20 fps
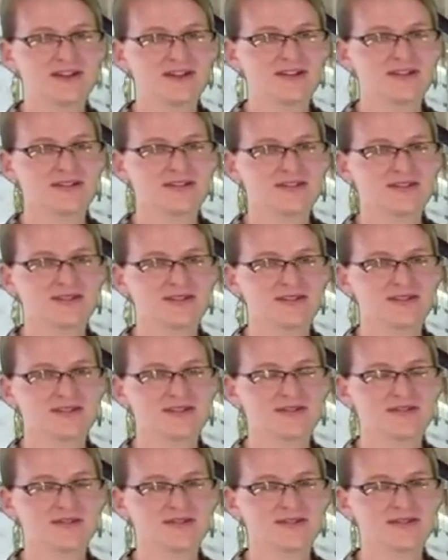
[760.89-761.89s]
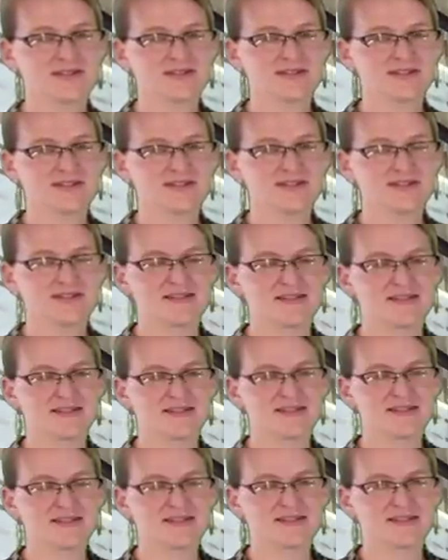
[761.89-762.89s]

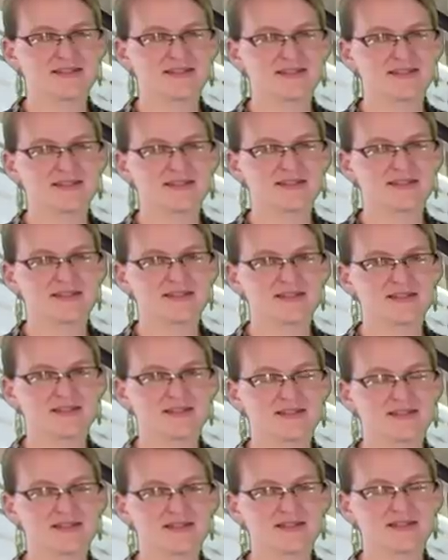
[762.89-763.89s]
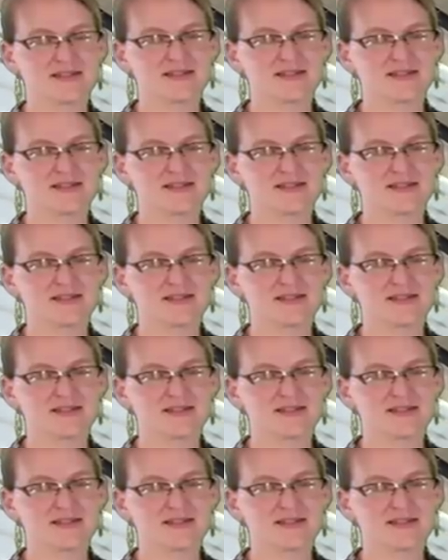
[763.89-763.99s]
This person isn't speaking.